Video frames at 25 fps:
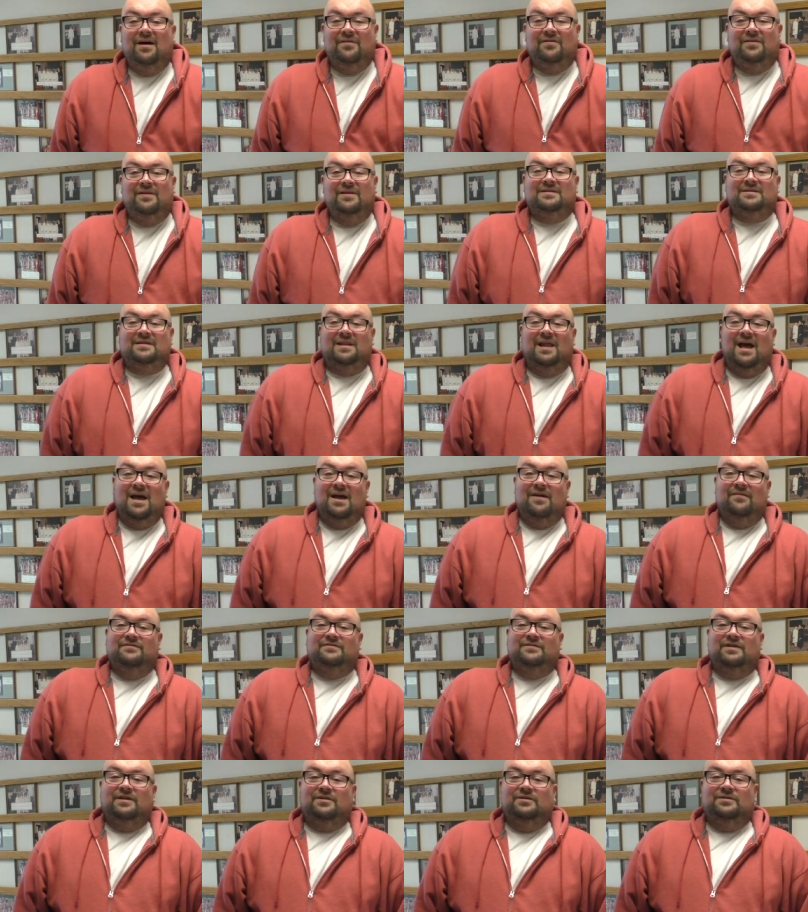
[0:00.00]
these
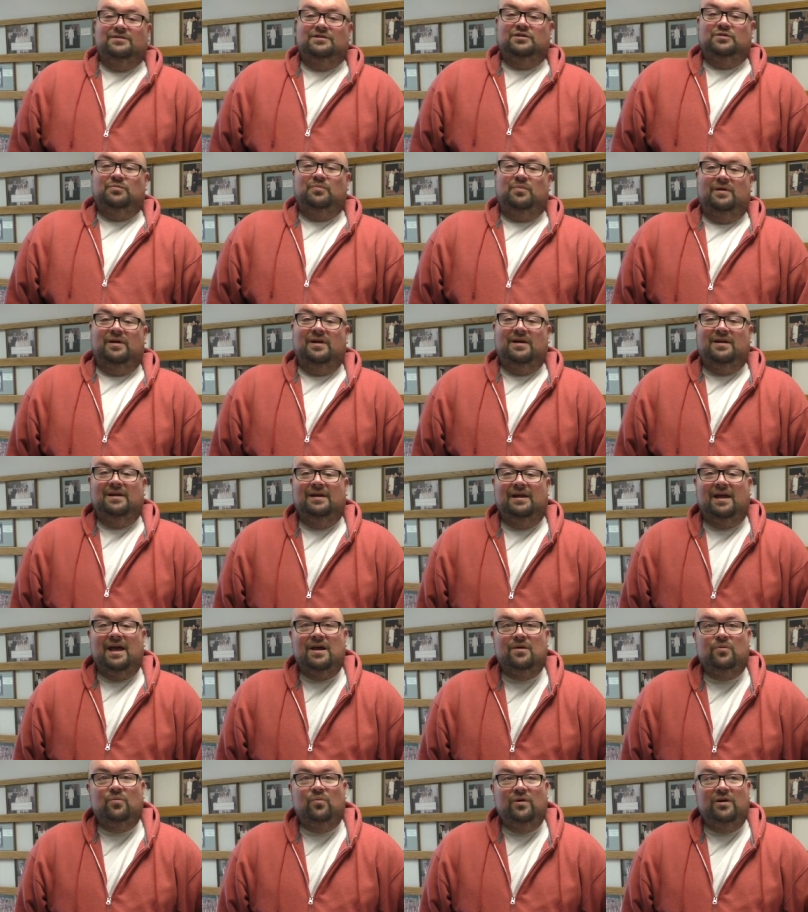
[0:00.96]
lives that are just beginning,
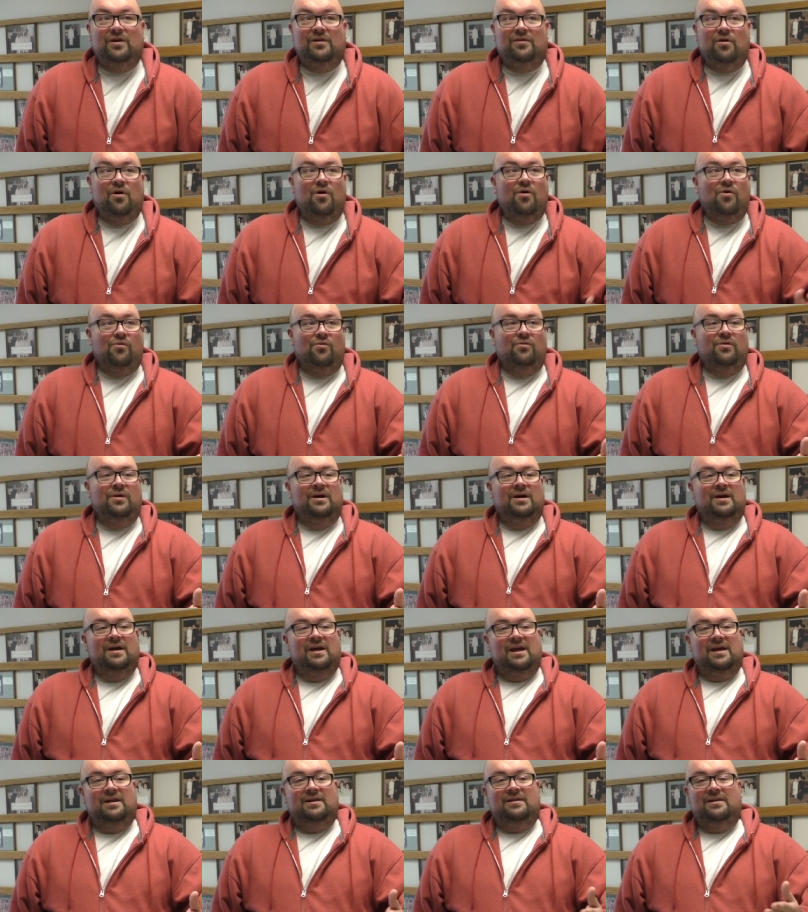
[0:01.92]
and we know
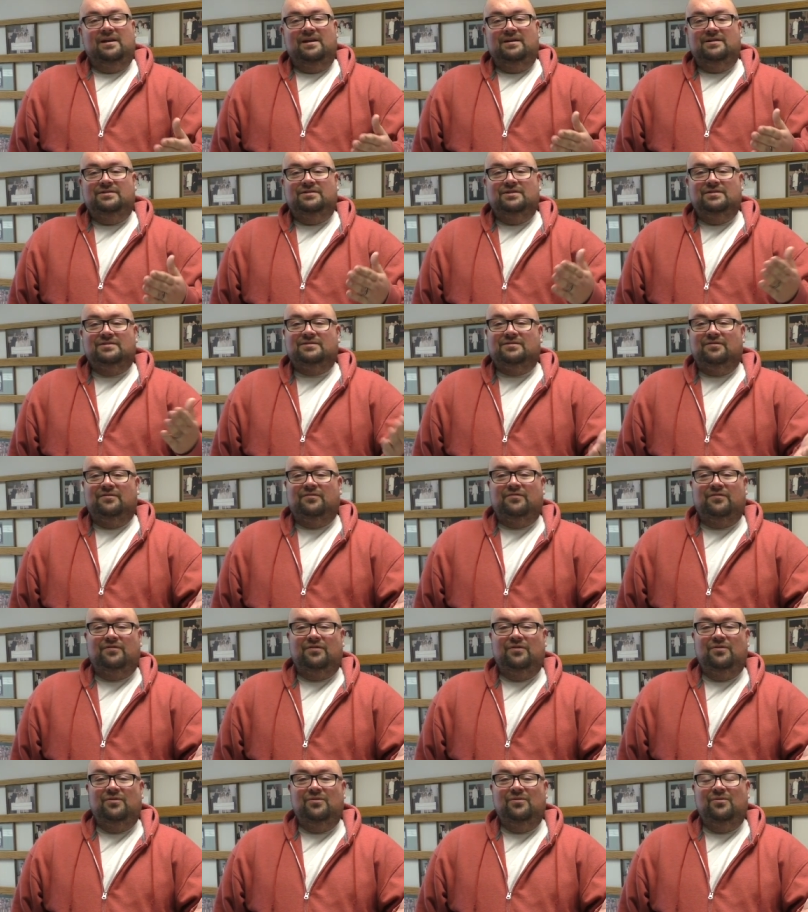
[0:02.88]
in just a
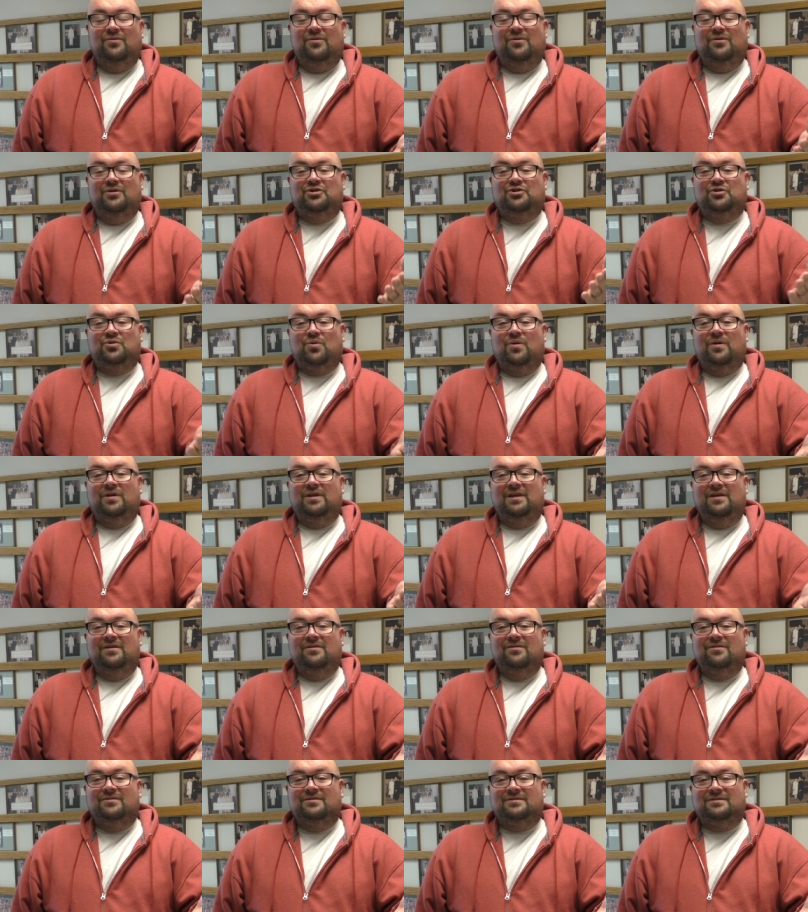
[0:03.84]
few short
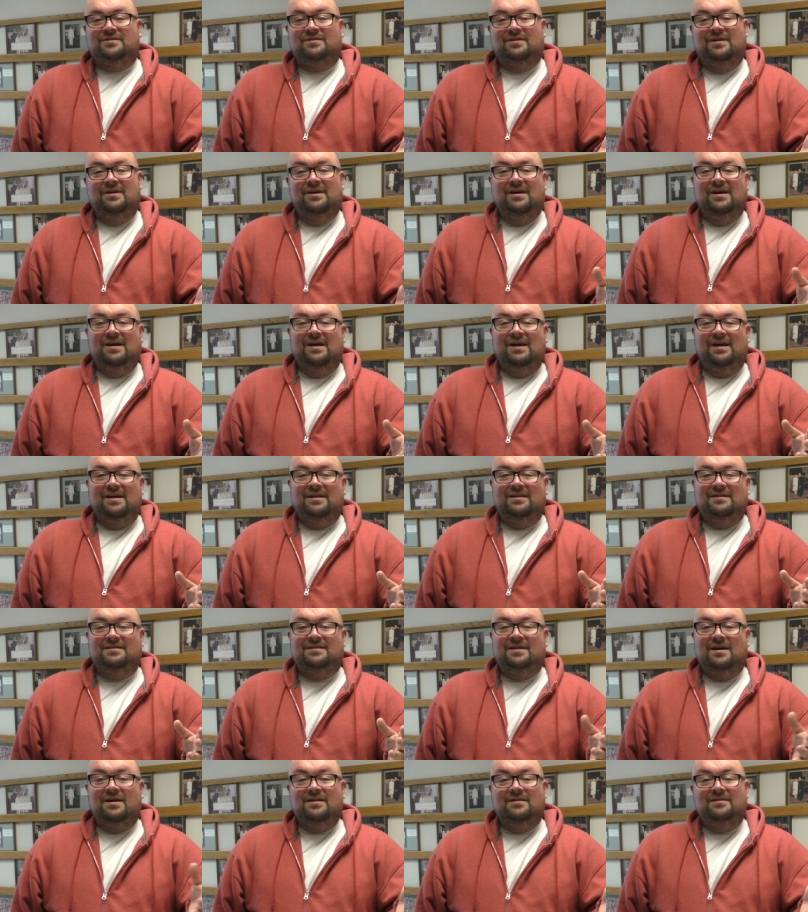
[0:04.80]
years, in
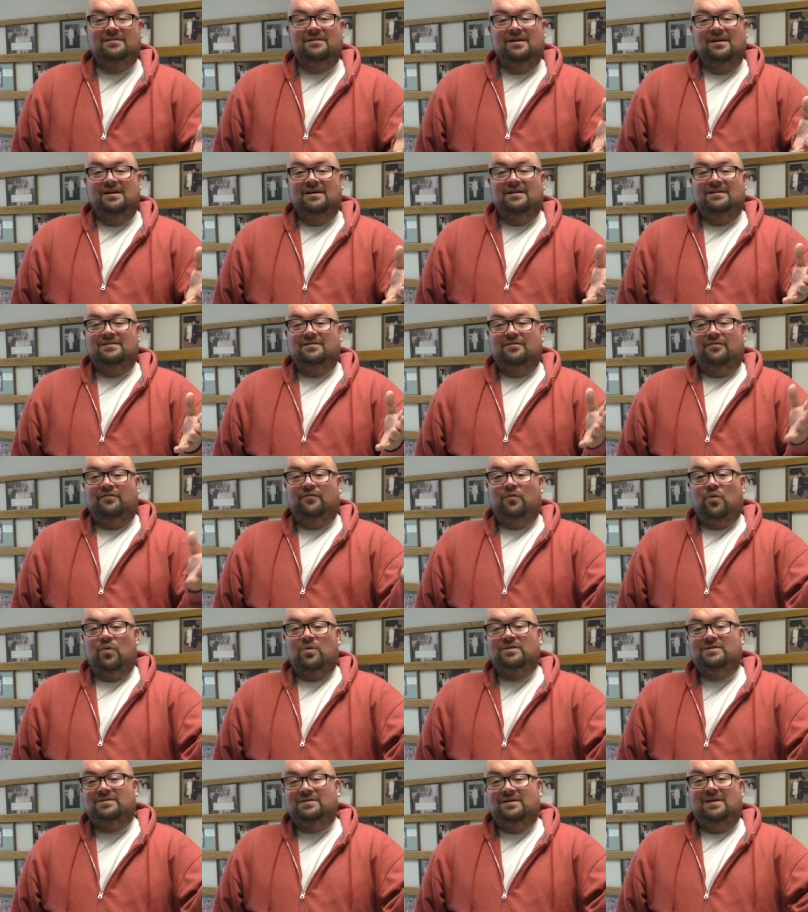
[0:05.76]
10 to
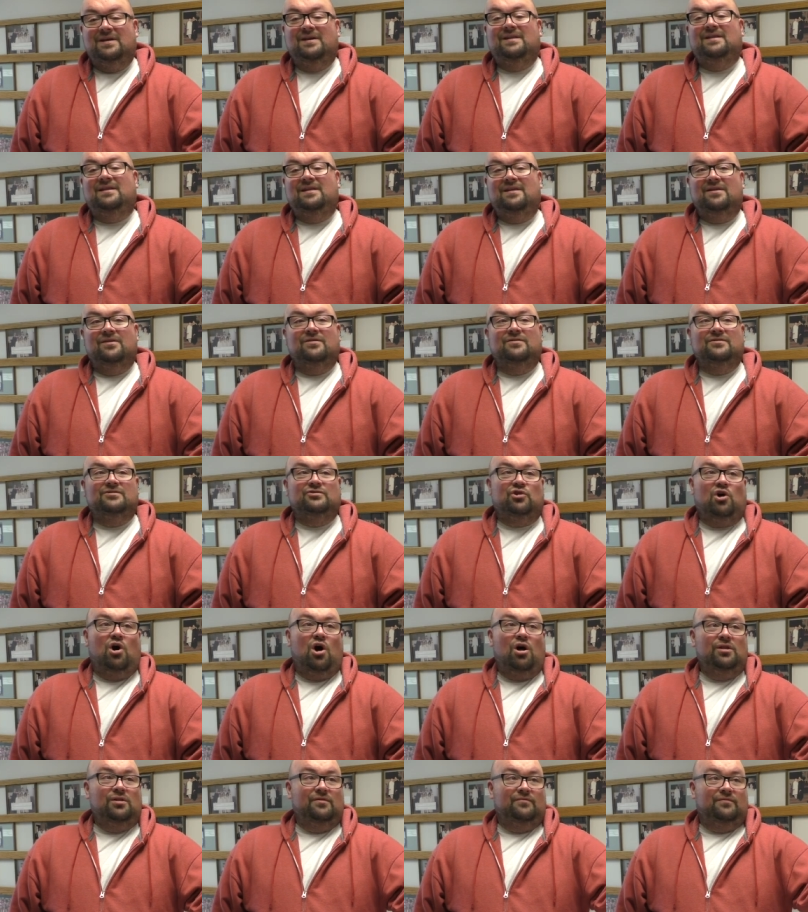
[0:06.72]
14 years,
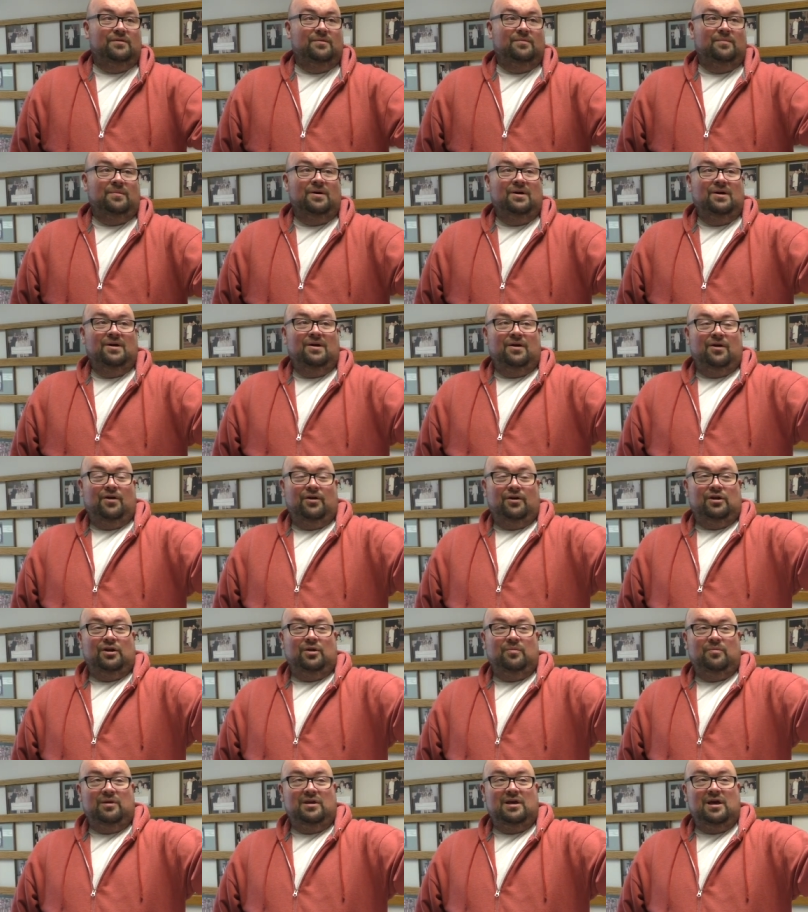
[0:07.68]
all of them are
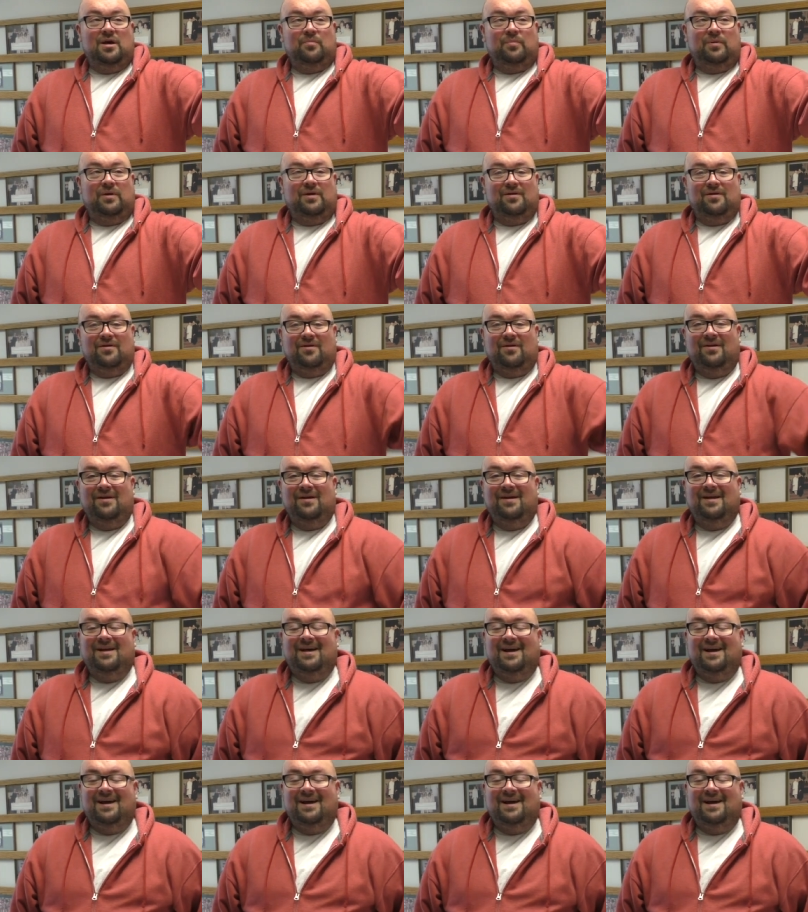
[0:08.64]
going to be up here